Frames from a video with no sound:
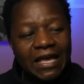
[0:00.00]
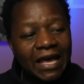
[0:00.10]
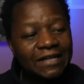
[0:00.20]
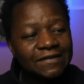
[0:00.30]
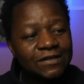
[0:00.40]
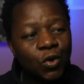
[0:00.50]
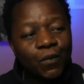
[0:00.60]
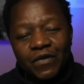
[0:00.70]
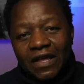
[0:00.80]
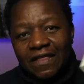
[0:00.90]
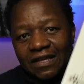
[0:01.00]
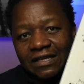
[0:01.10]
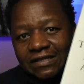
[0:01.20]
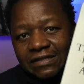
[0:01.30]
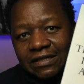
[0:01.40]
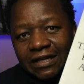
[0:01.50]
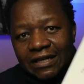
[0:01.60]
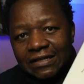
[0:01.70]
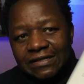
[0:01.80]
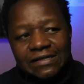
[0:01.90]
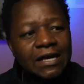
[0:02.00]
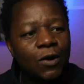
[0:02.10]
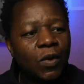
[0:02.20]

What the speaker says: And so this is